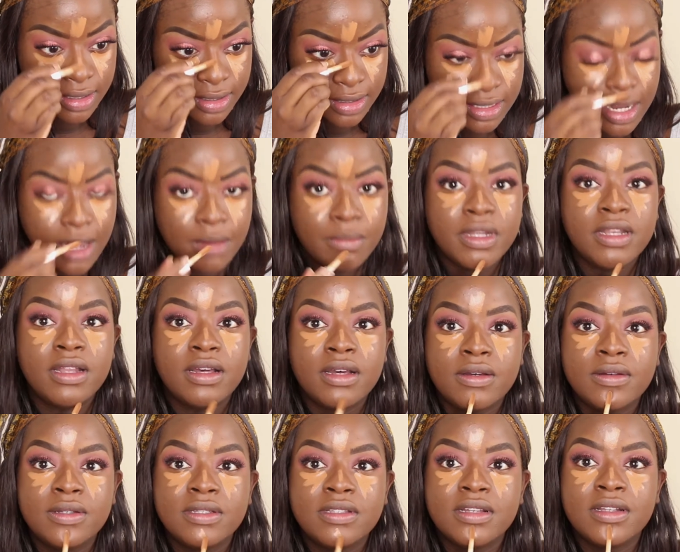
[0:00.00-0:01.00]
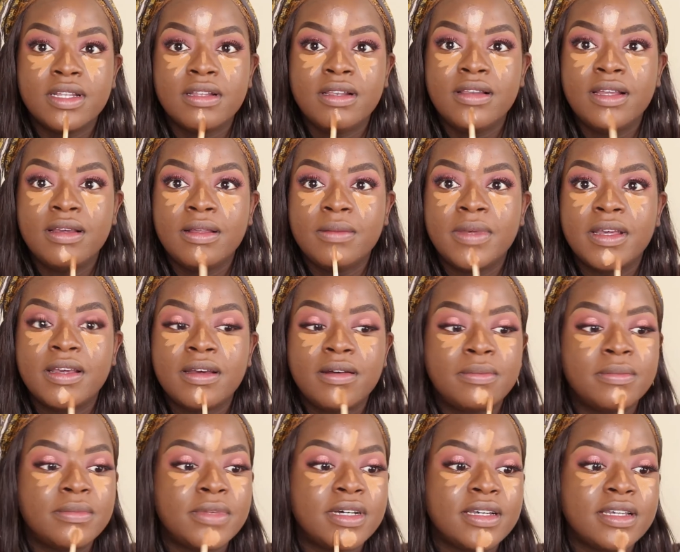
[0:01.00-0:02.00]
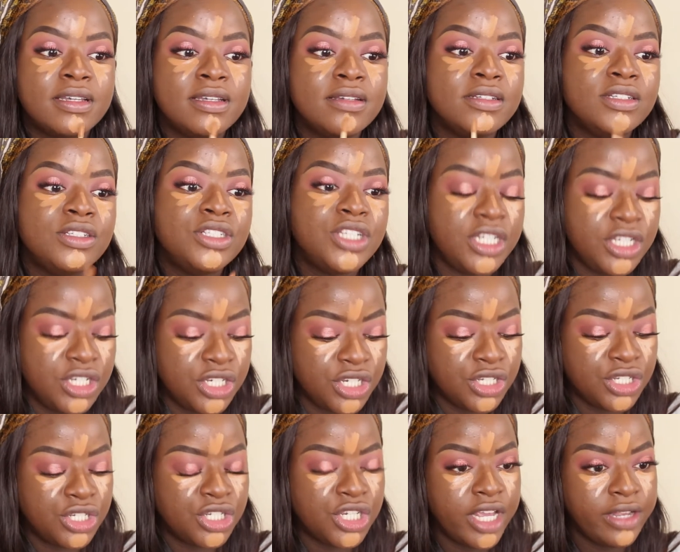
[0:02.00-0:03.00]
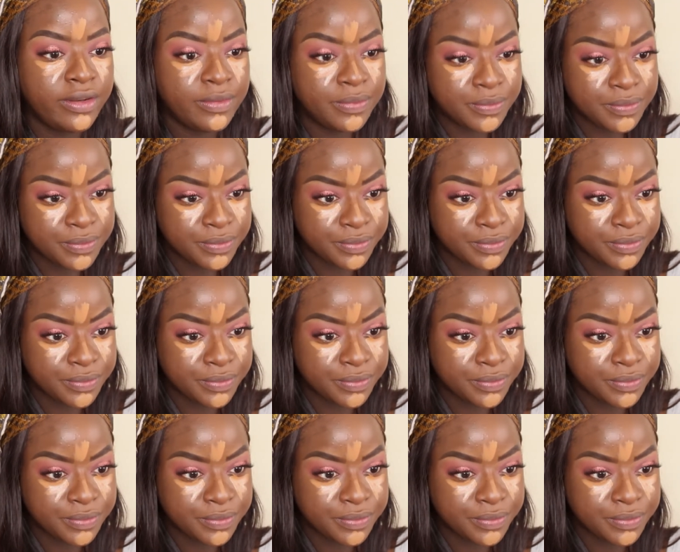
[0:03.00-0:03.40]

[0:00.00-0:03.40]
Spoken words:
down the nose, and a little bit on my chinny chin.